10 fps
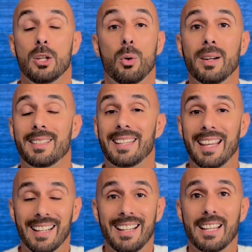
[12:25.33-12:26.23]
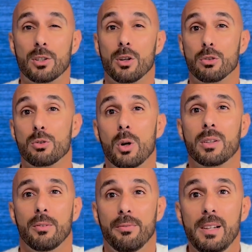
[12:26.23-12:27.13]
You want to take it in as
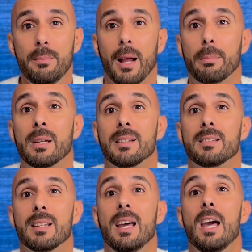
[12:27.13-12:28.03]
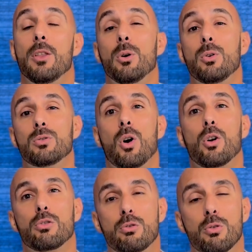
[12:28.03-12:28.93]
constructive feedback, because those
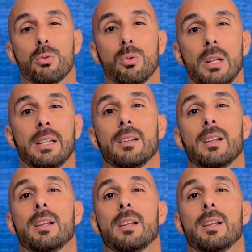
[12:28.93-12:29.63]
are truly